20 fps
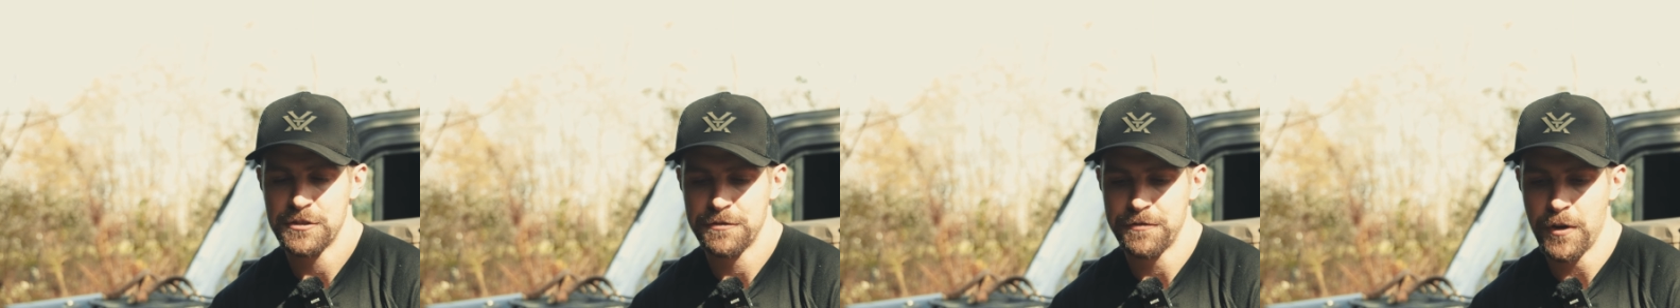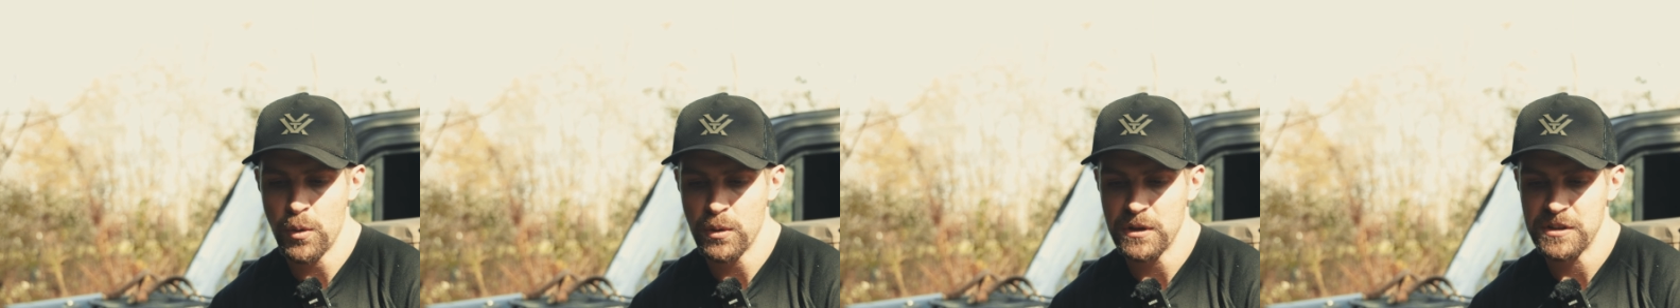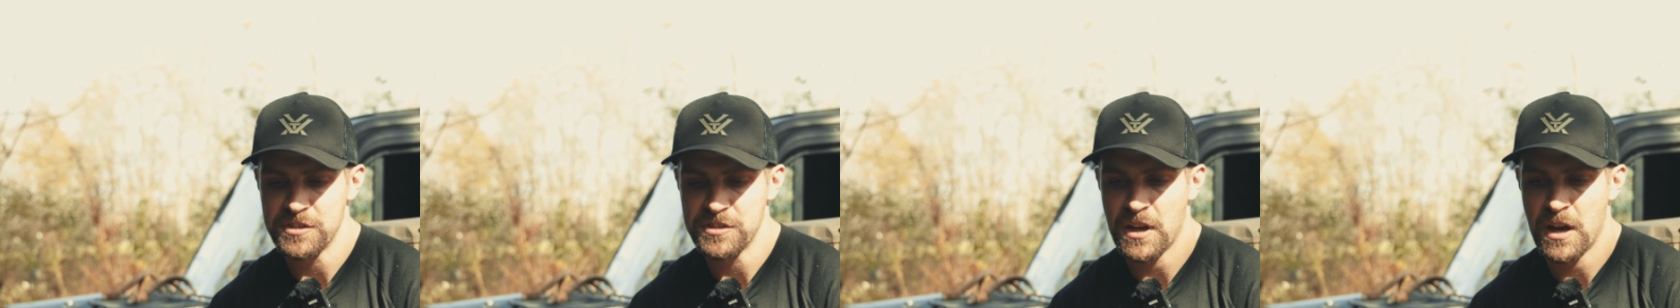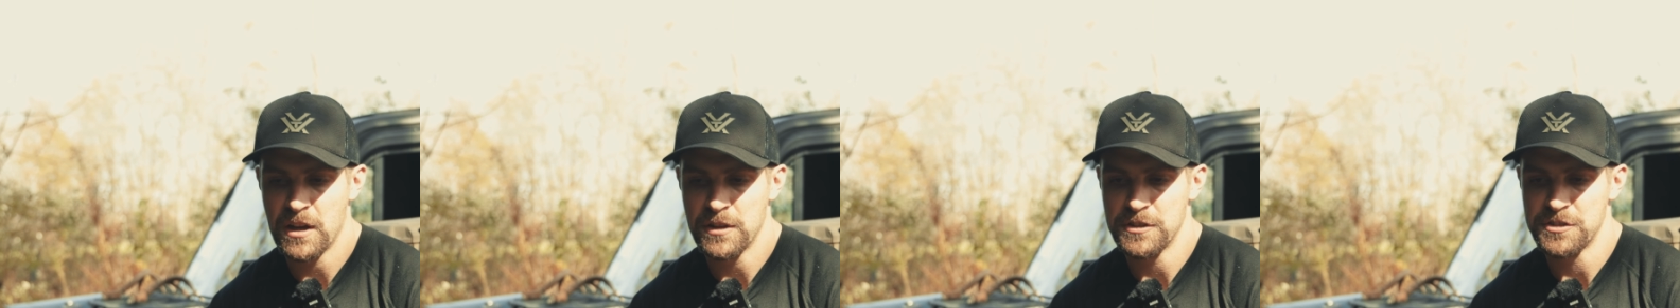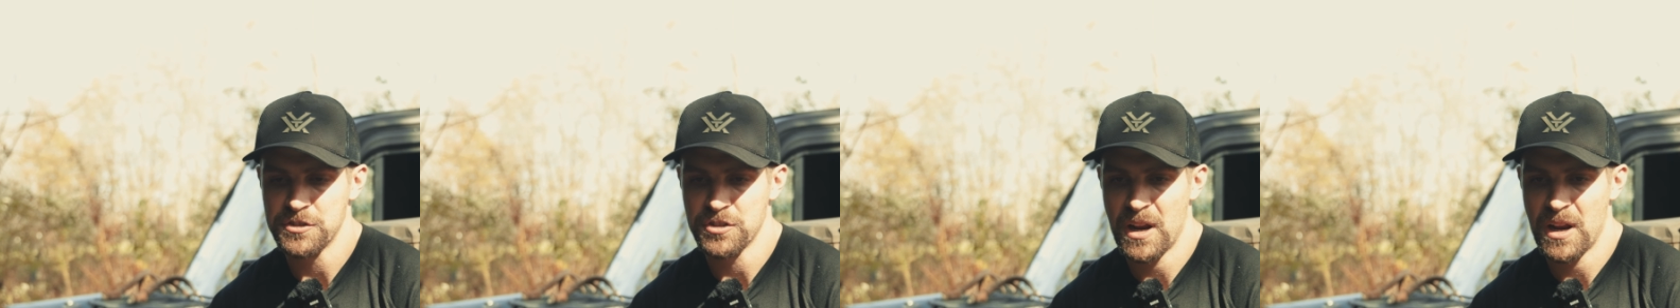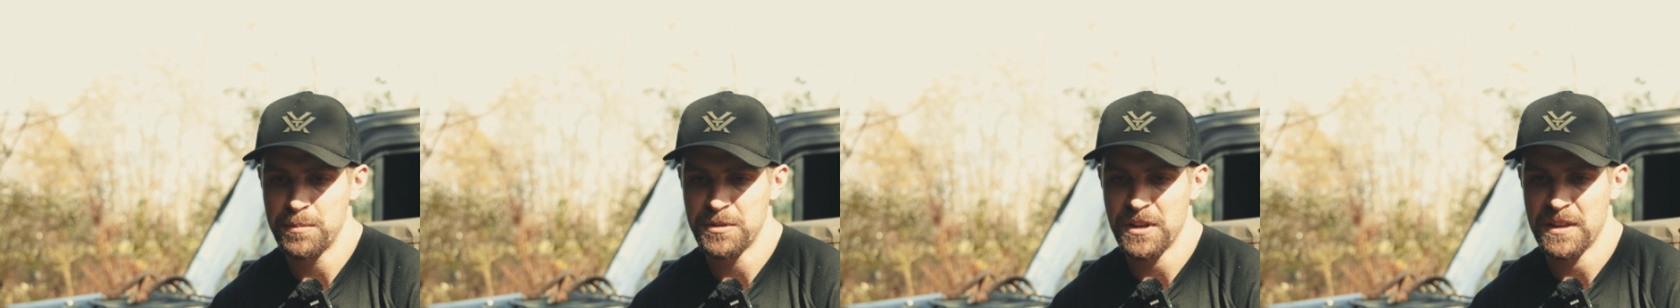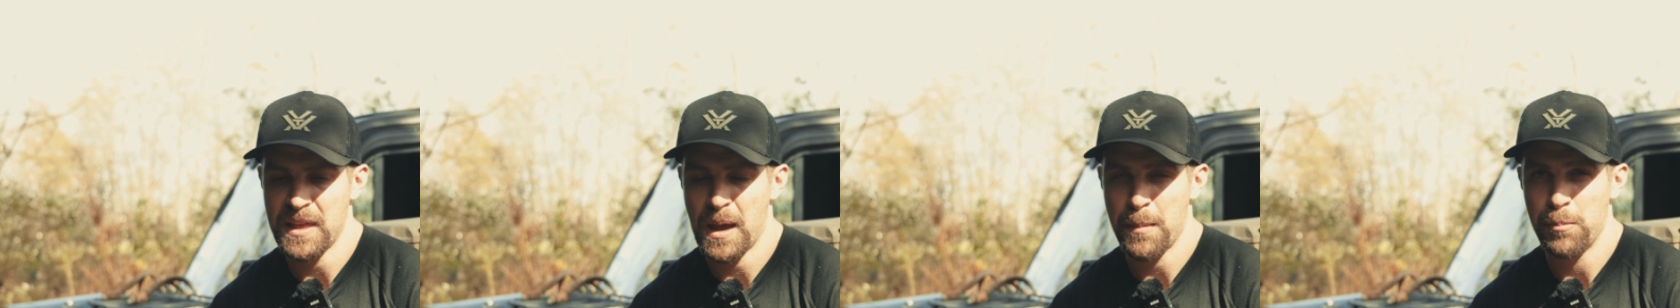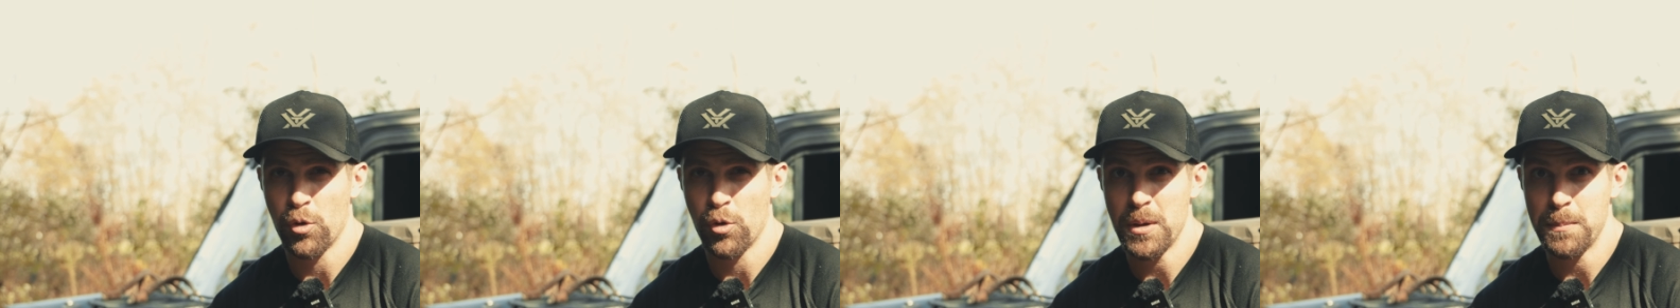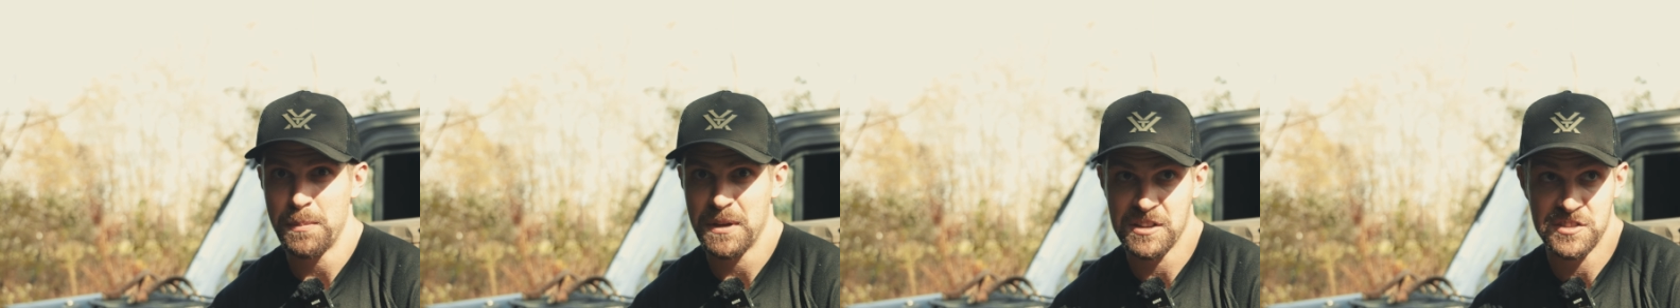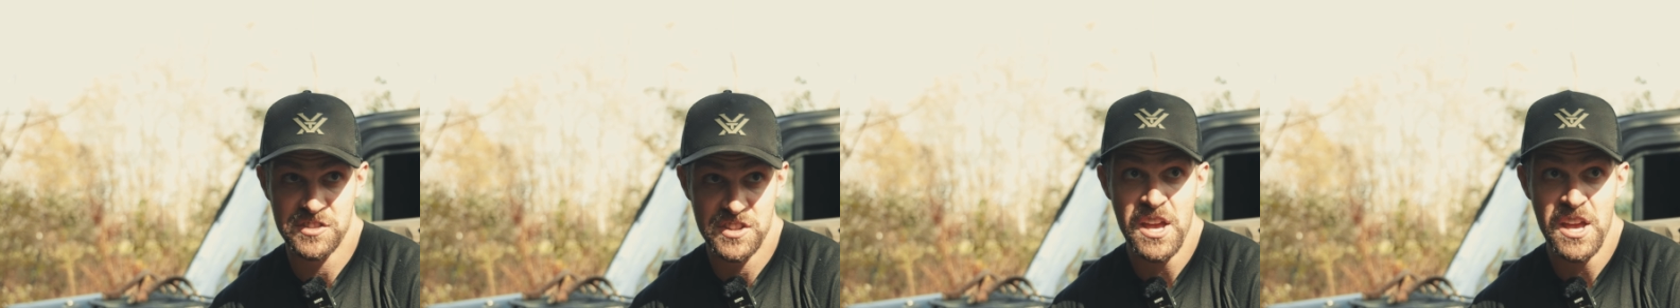as focused on the scrapes at that point
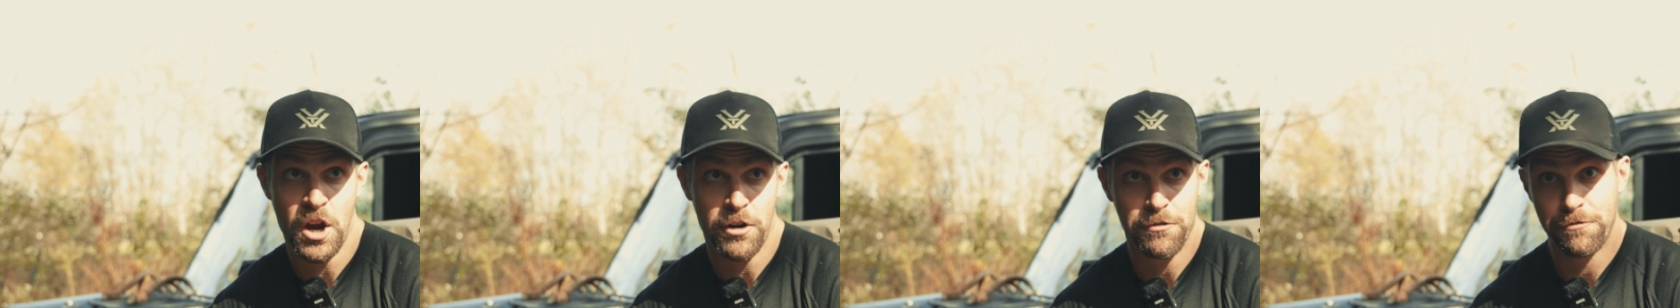because they